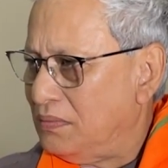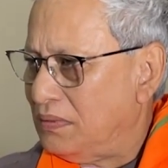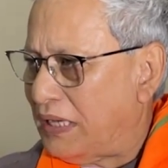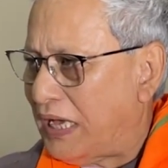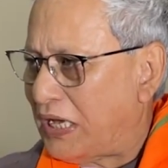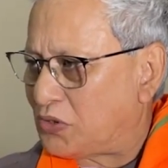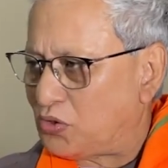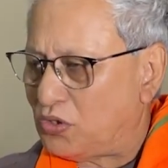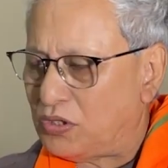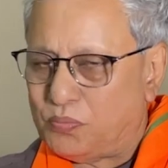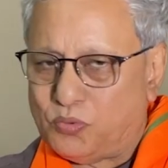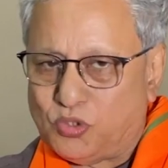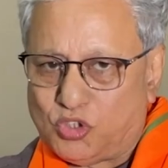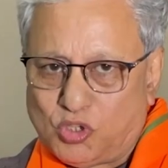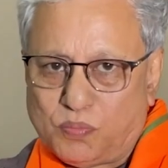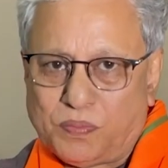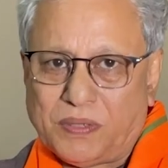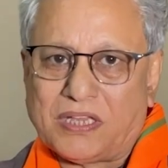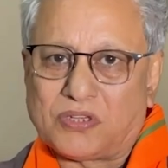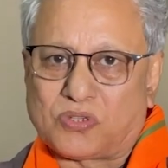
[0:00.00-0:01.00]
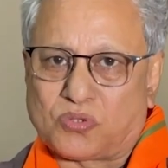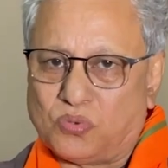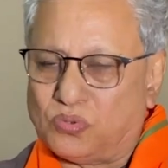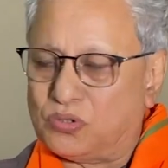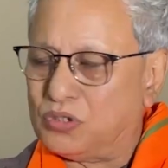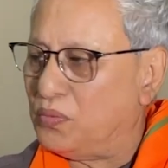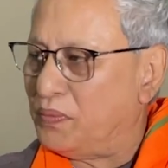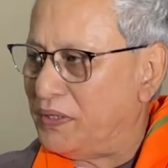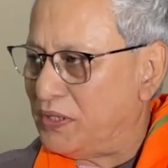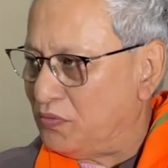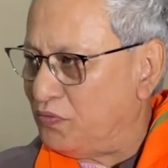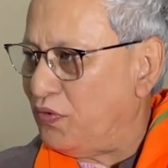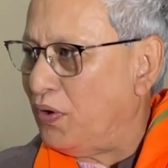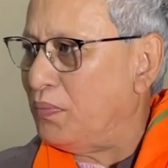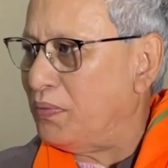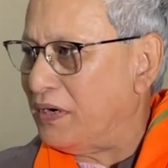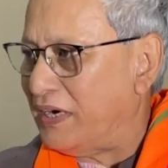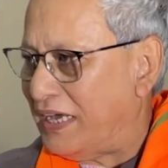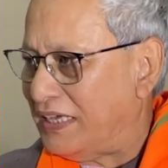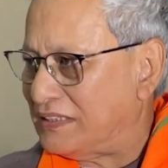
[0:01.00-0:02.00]
Actually, BJP has shown the way to form
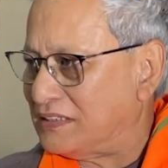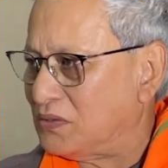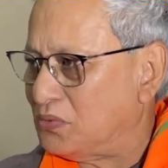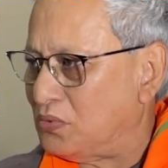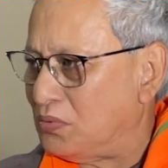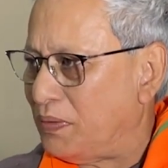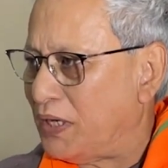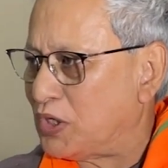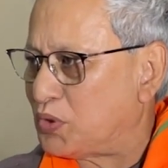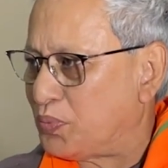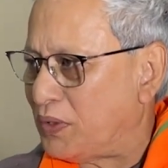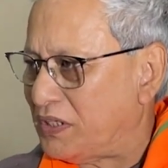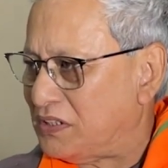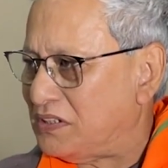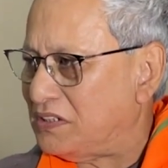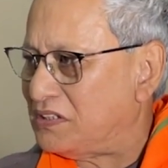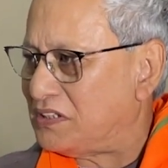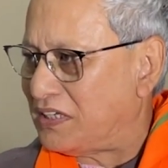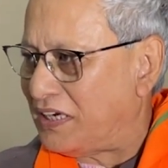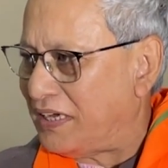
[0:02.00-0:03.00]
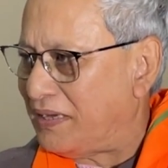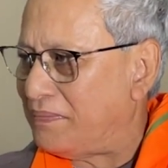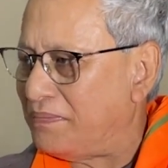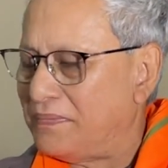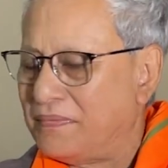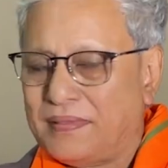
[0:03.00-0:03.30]
alliances during Vajpayee's time.